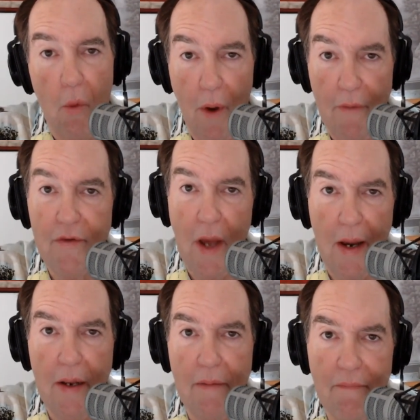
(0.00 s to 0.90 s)
We've done
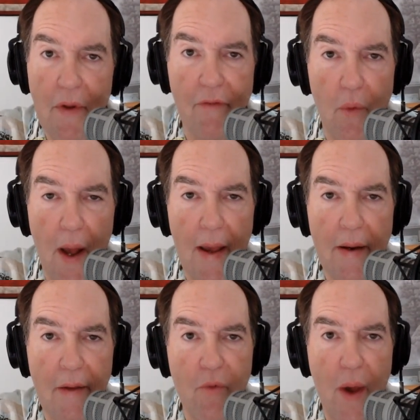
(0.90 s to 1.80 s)
it a
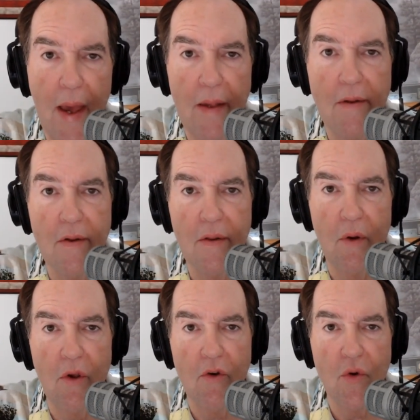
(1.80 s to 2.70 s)
variety of ways, though
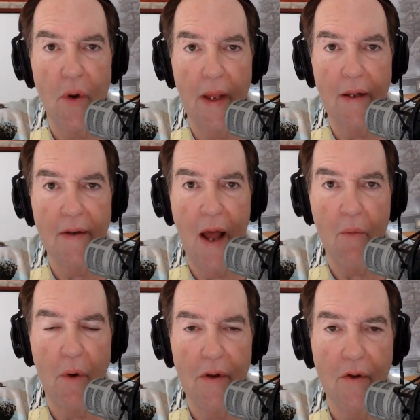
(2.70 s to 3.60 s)
usually it's
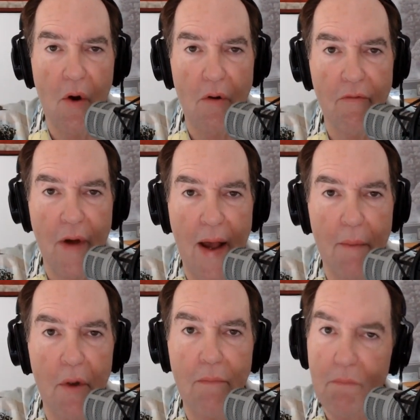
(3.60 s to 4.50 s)
not what is called
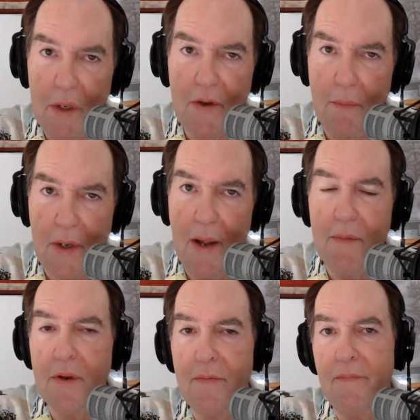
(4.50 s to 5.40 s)
viable, but sometimes.